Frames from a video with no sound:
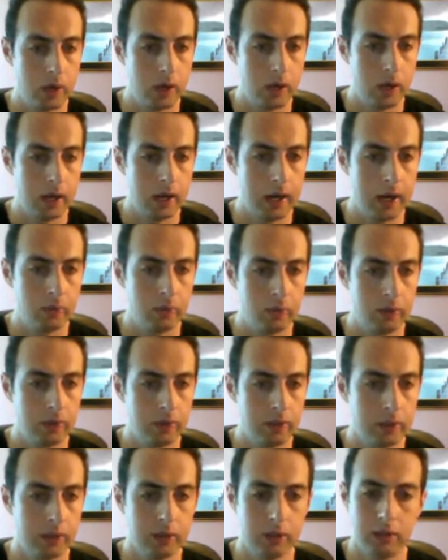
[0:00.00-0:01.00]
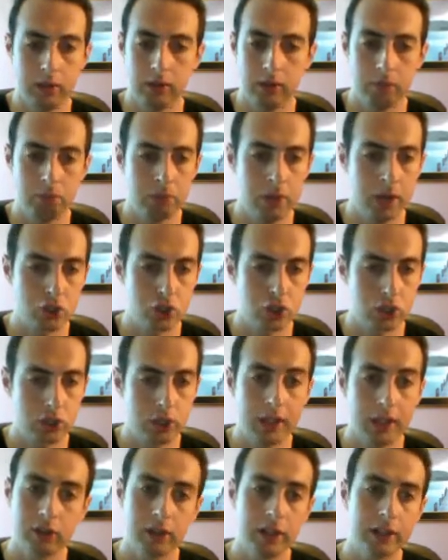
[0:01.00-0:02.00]
I really not
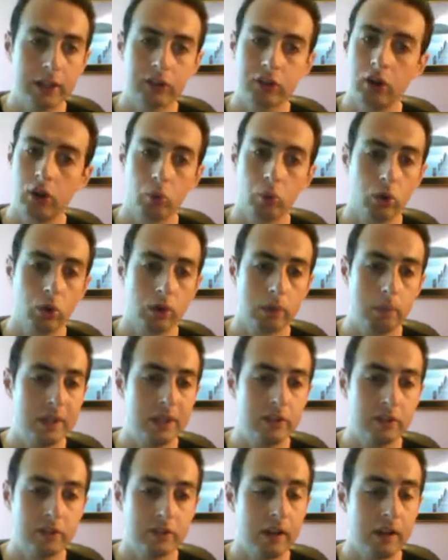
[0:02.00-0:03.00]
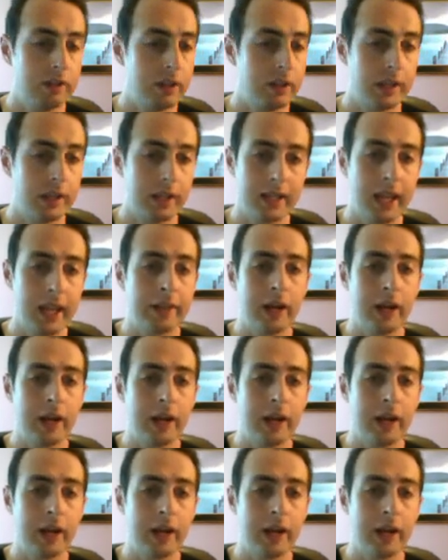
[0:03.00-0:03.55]
let's go rook b7 again.